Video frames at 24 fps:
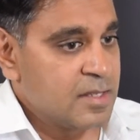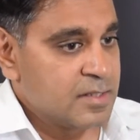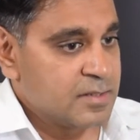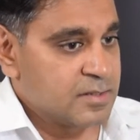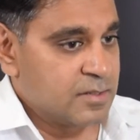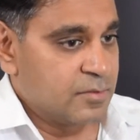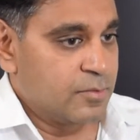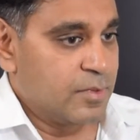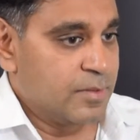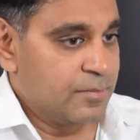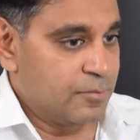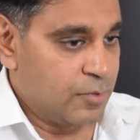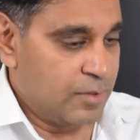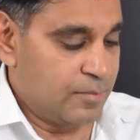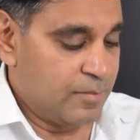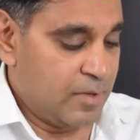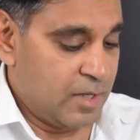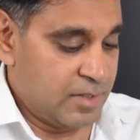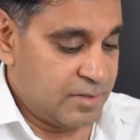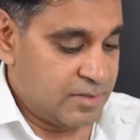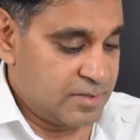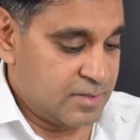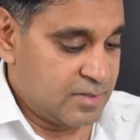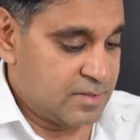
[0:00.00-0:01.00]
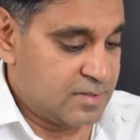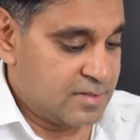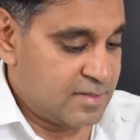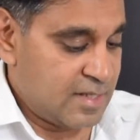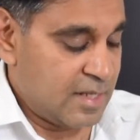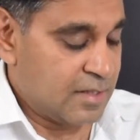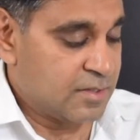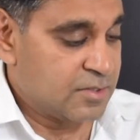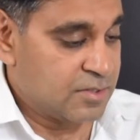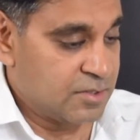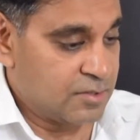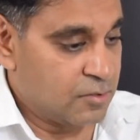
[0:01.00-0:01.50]
So we might just
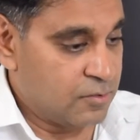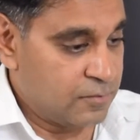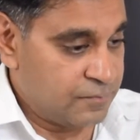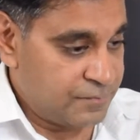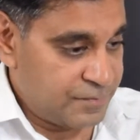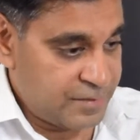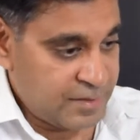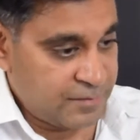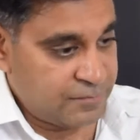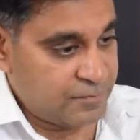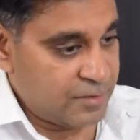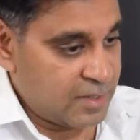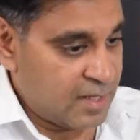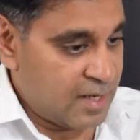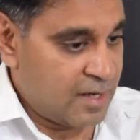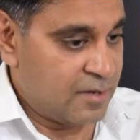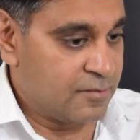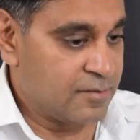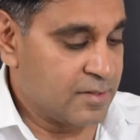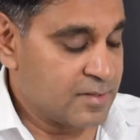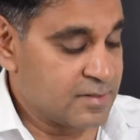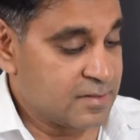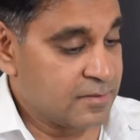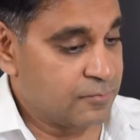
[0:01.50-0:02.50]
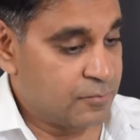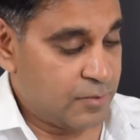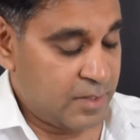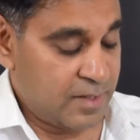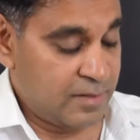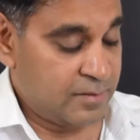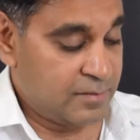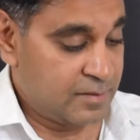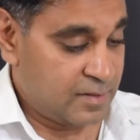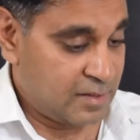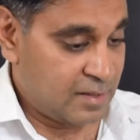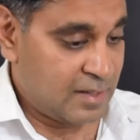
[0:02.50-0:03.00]
section off different areas if
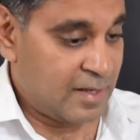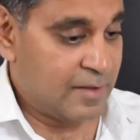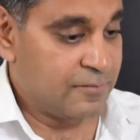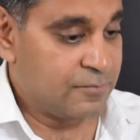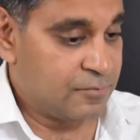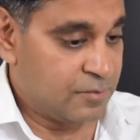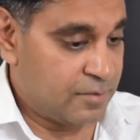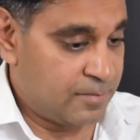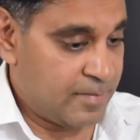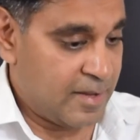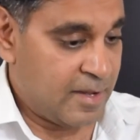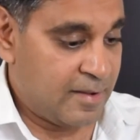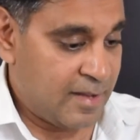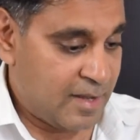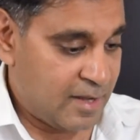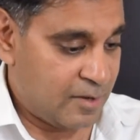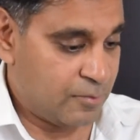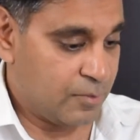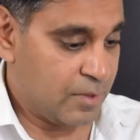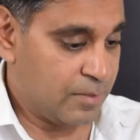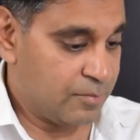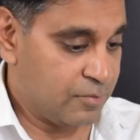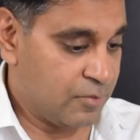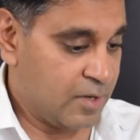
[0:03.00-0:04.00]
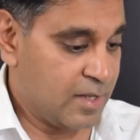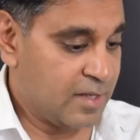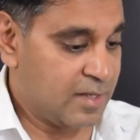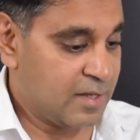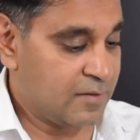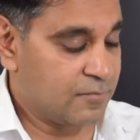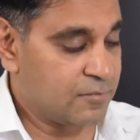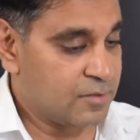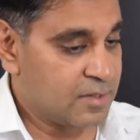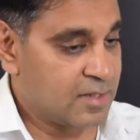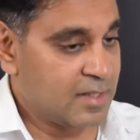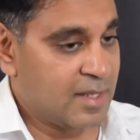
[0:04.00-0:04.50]
we're clever about how we break
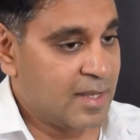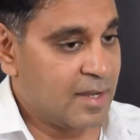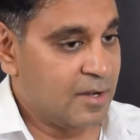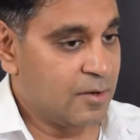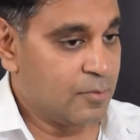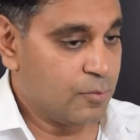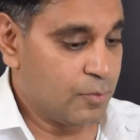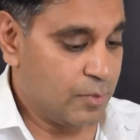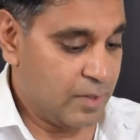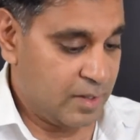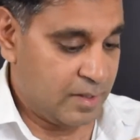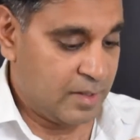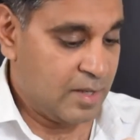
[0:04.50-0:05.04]
everything out.